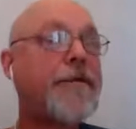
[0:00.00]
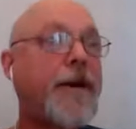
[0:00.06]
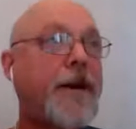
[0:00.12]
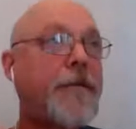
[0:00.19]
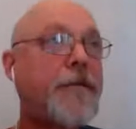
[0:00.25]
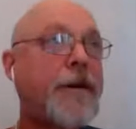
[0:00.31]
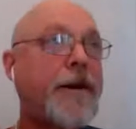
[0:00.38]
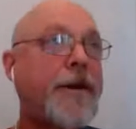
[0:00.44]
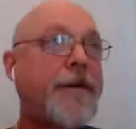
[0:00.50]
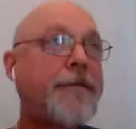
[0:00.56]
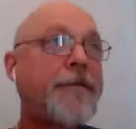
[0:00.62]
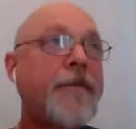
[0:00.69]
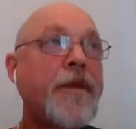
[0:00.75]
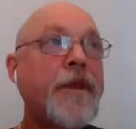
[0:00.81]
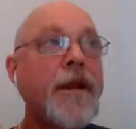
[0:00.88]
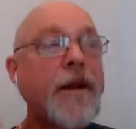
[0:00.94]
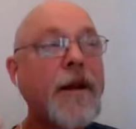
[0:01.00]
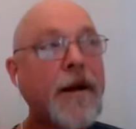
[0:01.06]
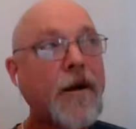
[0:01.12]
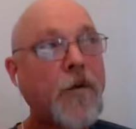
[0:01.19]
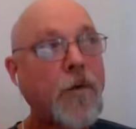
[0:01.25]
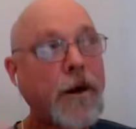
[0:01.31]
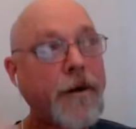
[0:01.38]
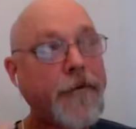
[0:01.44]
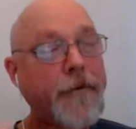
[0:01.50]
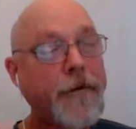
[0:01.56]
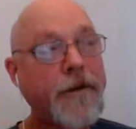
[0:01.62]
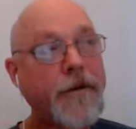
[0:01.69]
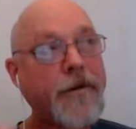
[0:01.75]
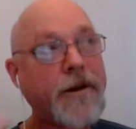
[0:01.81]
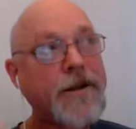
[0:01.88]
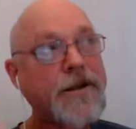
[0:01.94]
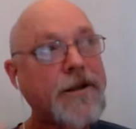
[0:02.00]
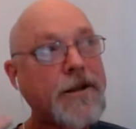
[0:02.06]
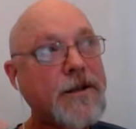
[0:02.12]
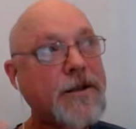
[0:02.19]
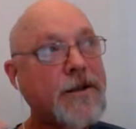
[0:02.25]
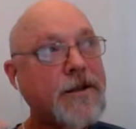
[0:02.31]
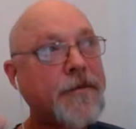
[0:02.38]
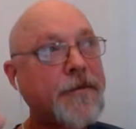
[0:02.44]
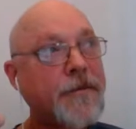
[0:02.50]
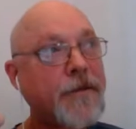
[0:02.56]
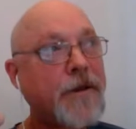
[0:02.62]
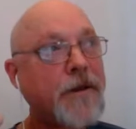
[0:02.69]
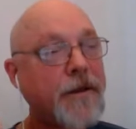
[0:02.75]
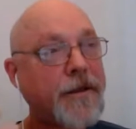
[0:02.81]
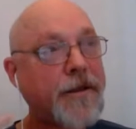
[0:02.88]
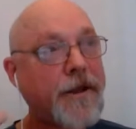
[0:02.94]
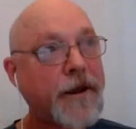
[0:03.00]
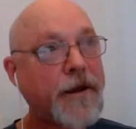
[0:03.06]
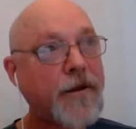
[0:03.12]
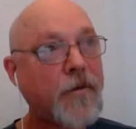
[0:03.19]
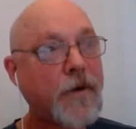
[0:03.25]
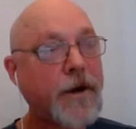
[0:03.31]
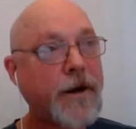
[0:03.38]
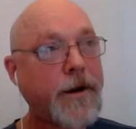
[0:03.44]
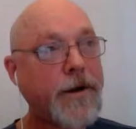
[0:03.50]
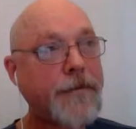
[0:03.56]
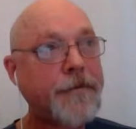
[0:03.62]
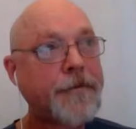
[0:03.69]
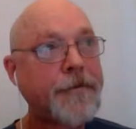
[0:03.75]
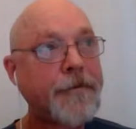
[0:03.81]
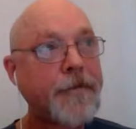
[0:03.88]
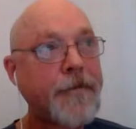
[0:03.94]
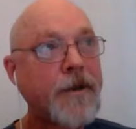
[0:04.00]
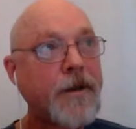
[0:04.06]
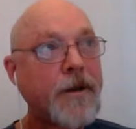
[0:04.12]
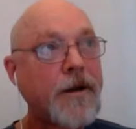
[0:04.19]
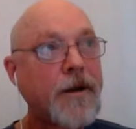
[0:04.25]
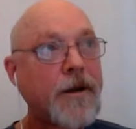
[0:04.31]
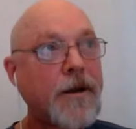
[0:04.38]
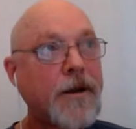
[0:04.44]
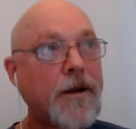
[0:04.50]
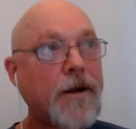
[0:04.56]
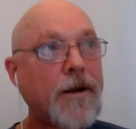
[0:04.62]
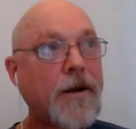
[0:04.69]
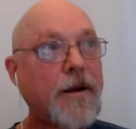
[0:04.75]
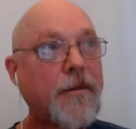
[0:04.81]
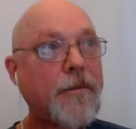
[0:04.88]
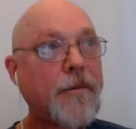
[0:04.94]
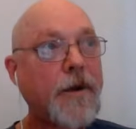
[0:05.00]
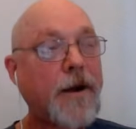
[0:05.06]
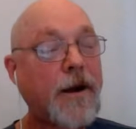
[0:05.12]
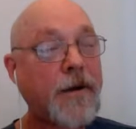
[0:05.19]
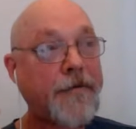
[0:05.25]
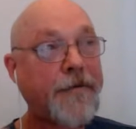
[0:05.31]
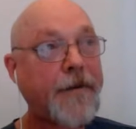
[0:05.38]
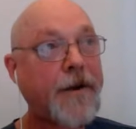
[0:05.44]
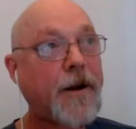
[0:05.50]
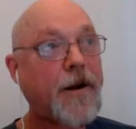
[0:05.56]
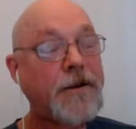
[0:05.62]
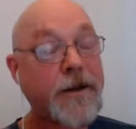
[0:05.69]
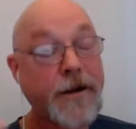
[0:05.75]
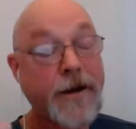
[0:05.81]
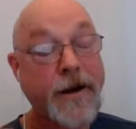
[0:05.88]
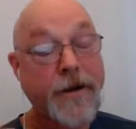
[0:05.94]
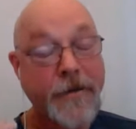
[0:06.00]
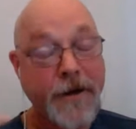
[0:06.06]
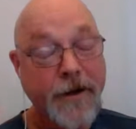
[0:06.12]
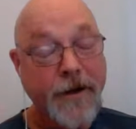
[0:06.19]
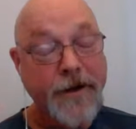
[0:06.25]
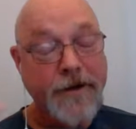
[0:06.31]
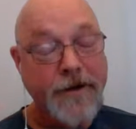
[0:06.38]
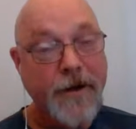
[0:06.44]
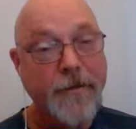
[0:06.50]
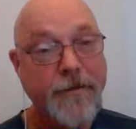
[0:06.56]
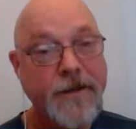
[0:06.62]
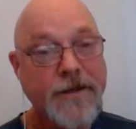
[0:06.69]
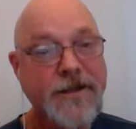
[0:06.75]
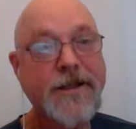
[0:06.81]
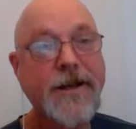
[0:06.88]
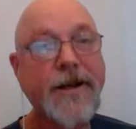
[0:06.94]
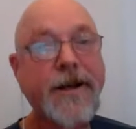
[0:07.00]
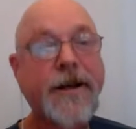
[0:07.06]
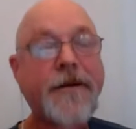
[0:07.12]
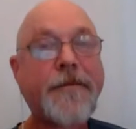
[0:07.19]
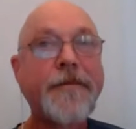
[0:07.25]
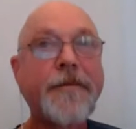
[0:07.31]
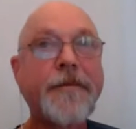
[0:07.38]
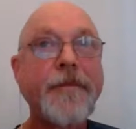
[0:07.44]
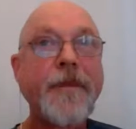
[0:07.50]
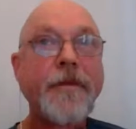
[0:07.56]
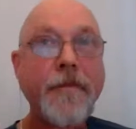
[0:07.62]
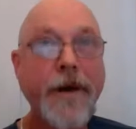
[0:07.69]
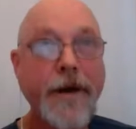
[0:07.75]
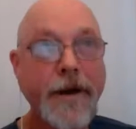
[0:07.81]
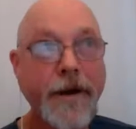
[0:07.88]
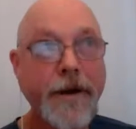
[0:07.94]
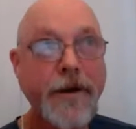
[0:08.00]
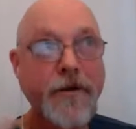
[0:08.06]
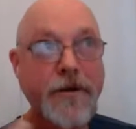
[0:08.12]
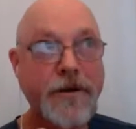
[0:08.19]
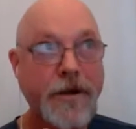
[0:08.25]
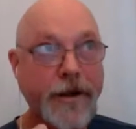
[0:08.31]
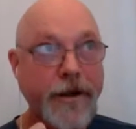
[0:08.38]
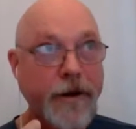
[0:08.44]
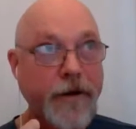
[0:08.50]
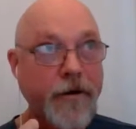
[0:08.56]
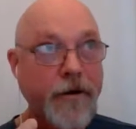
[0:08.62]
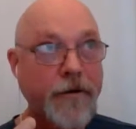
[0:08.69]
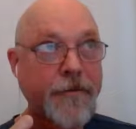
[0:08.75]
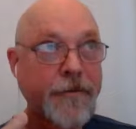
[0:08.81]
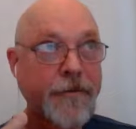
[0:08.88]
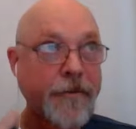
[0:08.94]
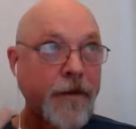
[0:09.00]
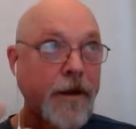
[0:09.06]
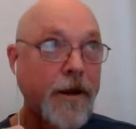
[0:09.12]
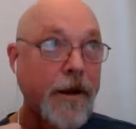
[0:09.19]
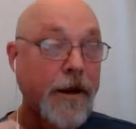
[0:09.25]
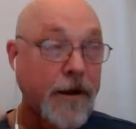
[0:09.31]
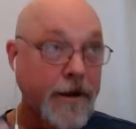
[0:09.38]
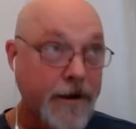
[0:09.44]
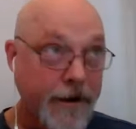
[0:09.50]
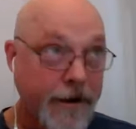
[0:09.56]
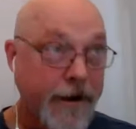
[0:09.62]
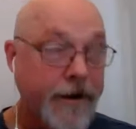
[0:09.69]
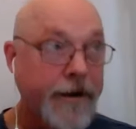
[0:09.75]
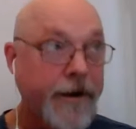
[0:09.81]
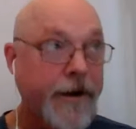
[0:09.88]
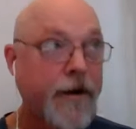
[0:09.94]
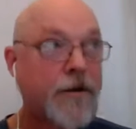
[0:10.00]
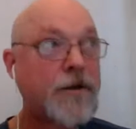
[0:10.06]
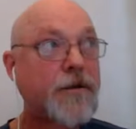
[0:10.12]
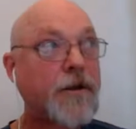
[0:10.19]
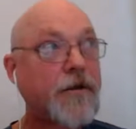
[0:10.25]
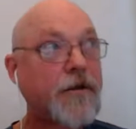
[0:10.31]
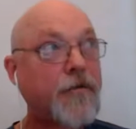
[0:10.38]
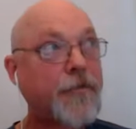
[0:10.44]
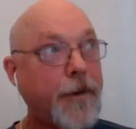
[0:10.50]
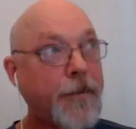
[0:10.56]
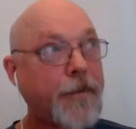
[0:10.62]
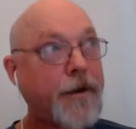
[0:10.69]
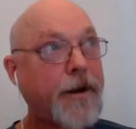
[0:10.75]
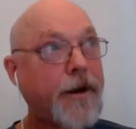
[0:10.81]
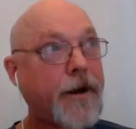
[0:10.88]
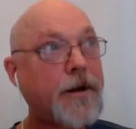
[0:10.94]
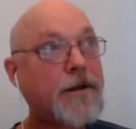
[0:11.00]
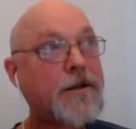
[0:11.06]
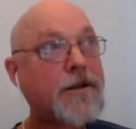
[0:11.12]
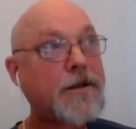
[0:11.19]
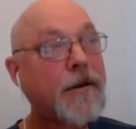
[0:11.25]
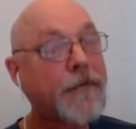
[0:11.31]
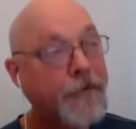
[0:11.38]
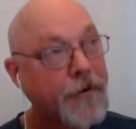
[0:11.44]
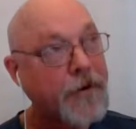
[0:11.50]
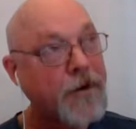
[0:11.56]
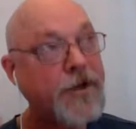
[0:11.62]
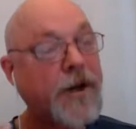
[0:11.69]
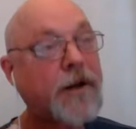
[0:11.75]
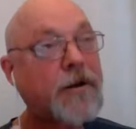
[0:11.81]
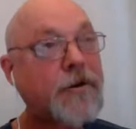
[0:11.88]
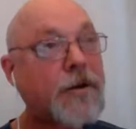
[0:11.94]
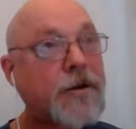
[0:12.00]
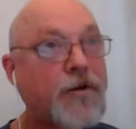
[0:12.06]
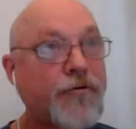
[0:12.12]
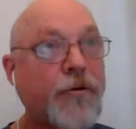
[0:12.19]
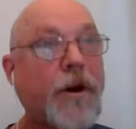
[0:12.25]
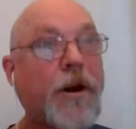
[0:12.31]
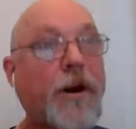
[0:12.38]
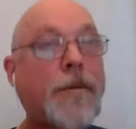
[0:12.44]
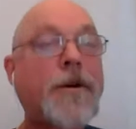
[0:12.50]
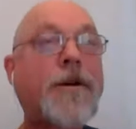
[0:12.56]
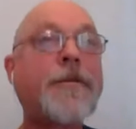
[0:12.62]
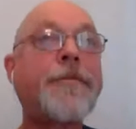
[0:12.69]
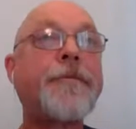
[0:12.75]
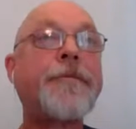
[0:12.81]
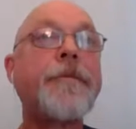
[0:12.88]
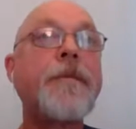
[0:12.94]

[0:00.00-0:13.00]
family. However, there is this thing when I felt, and I'd come to see it many years later at the gatehouse, there are people that had suffered childhood trauma,